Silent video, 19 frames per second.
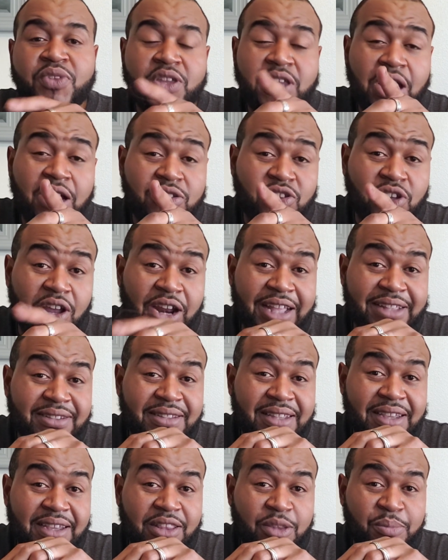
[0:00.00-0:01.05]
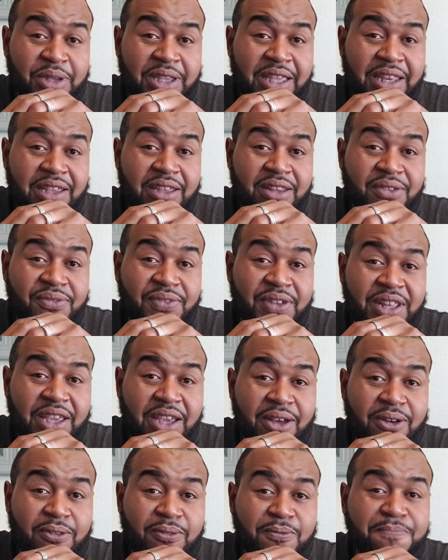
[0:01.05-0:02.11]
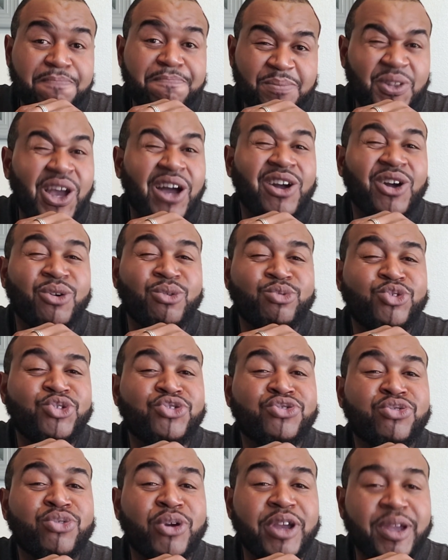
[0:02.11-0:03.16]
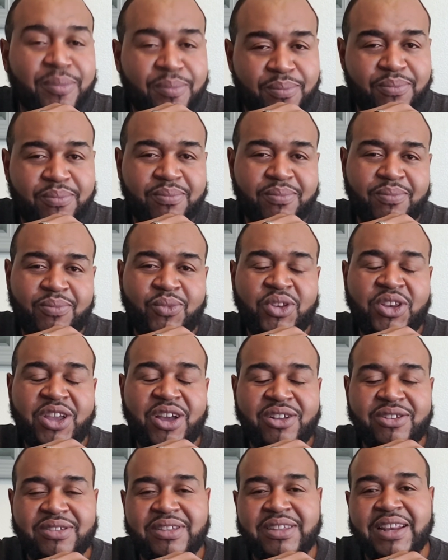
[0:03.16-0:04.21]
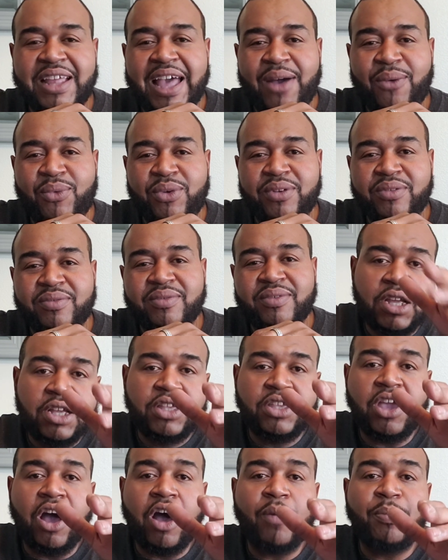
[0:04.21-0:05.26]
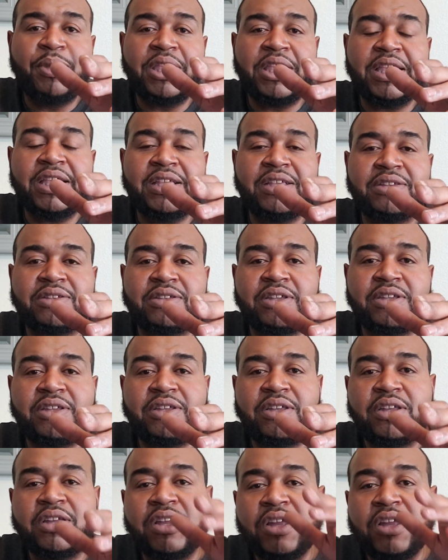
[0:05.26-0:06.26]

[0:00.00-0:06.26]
Y'all saw that SIG at the beginning of the video. Y'all gonna trip when y'all see that one. Y'all be easy.